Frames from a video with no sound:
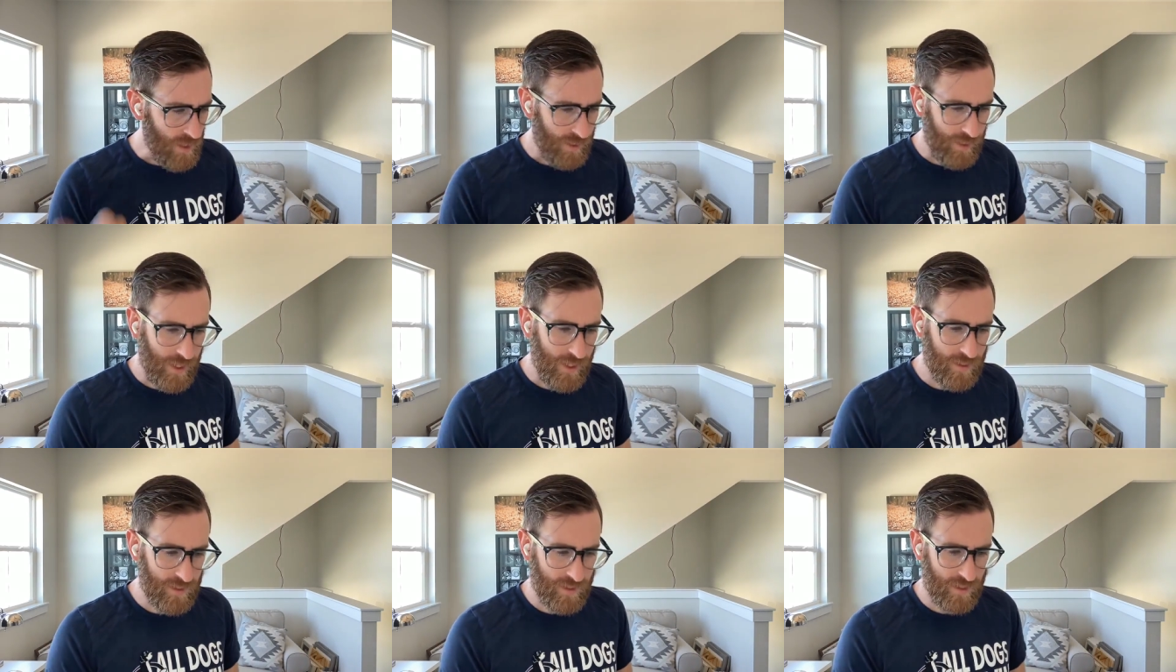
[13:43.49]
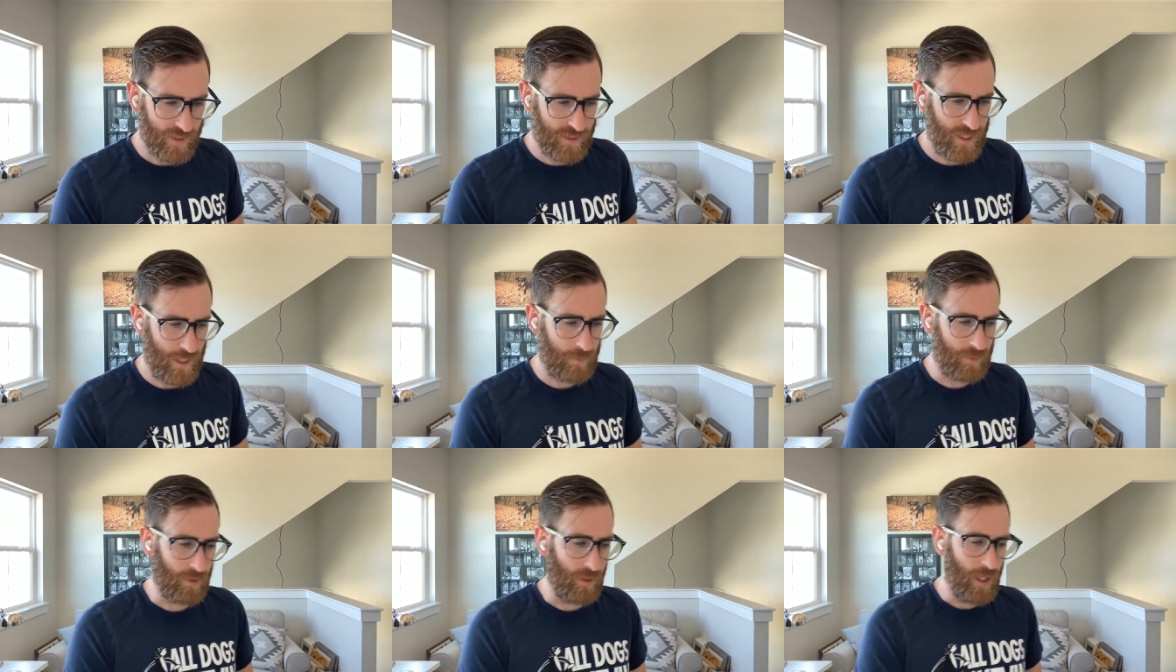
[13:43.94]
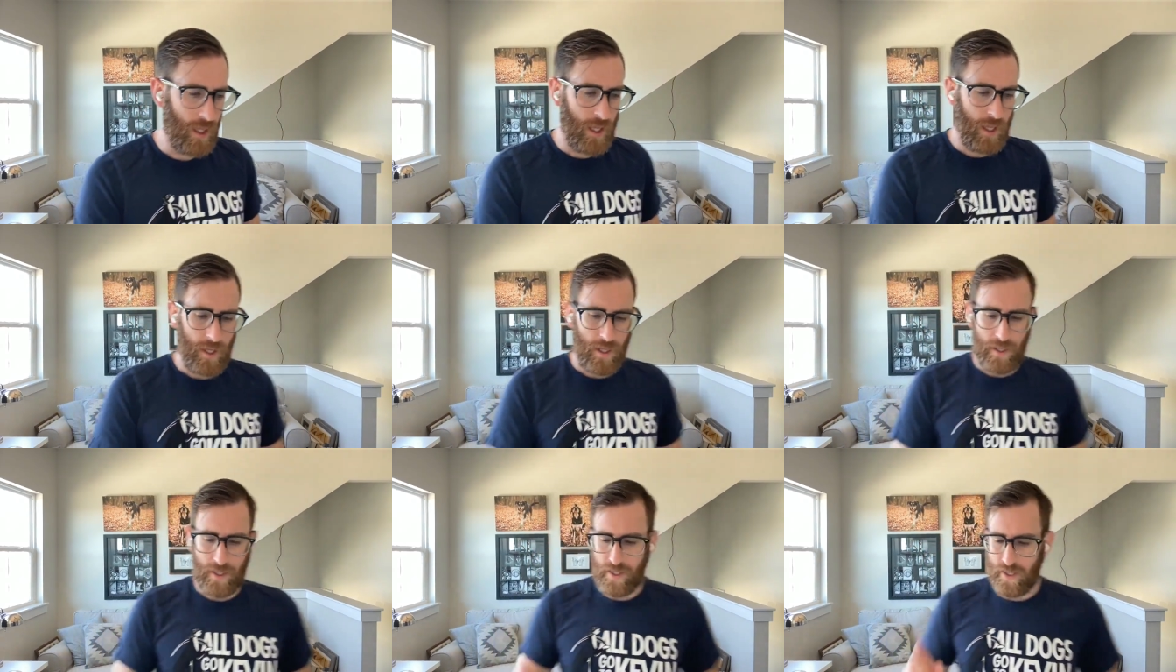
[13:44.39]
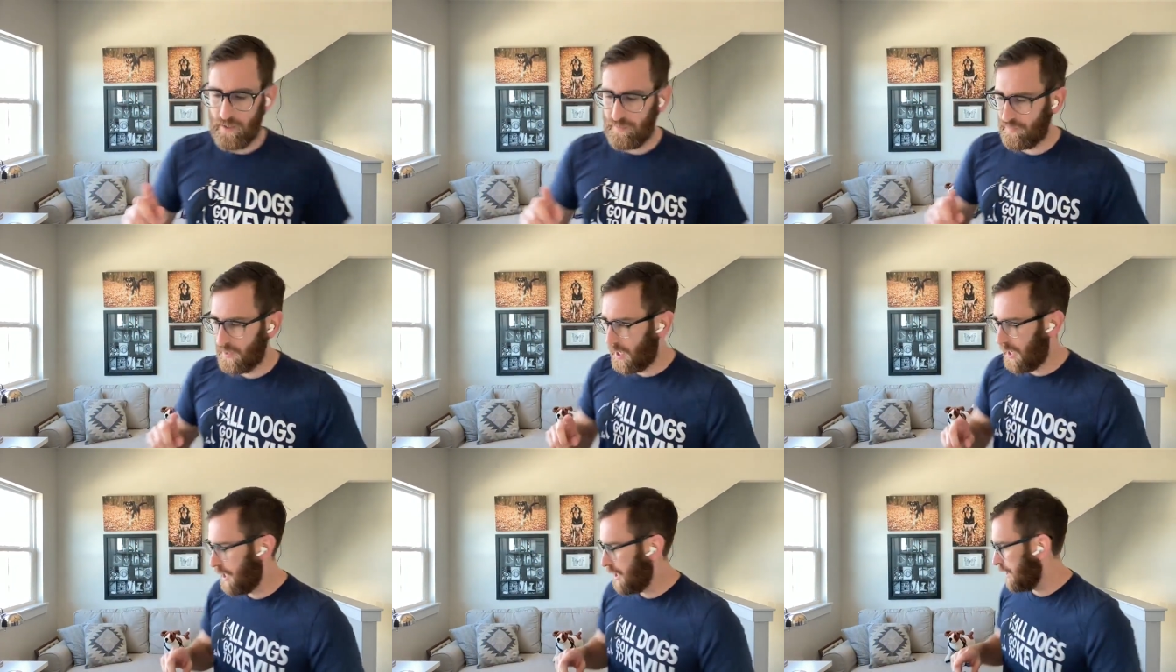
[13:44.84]
Here's an example.
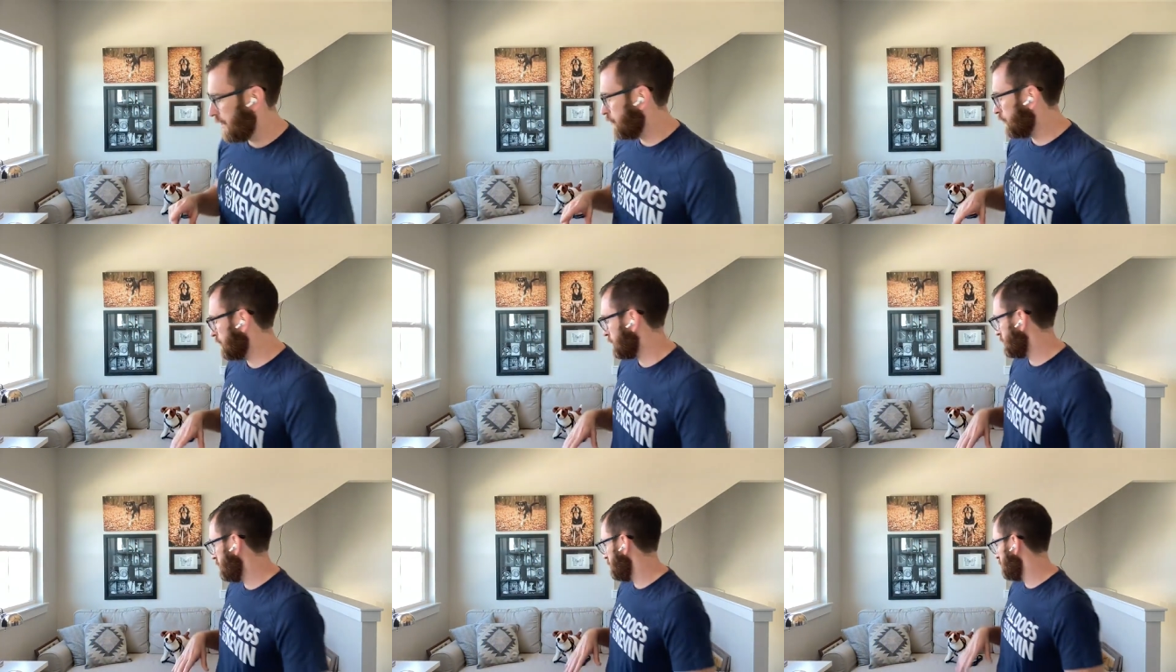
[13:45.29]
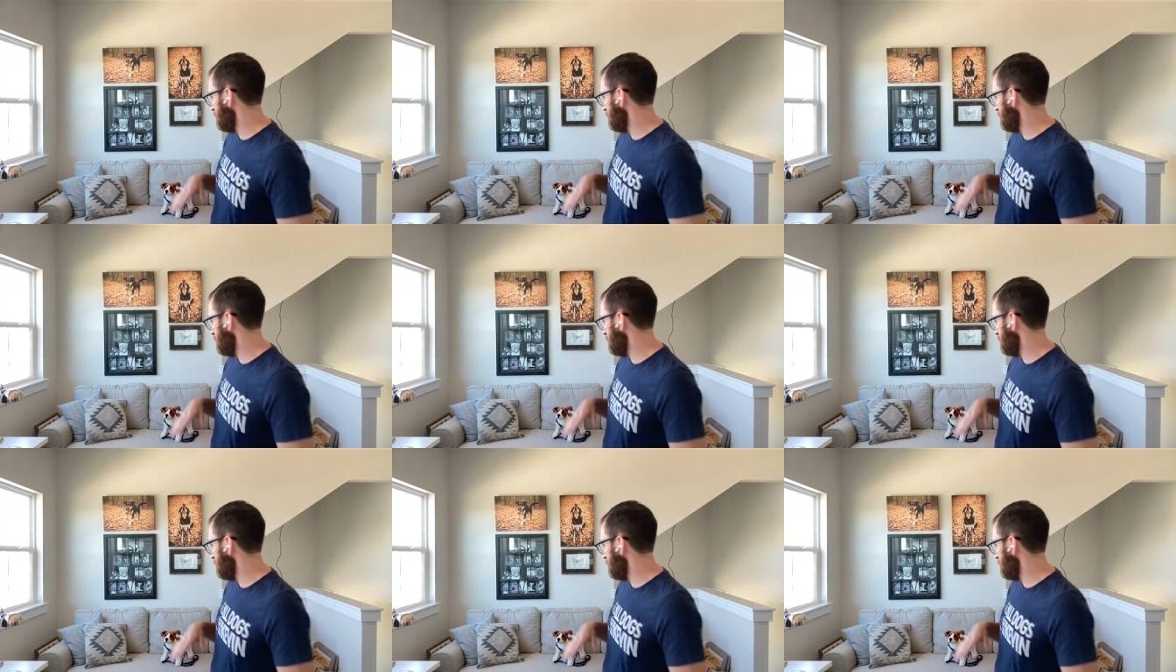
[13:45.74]
If I were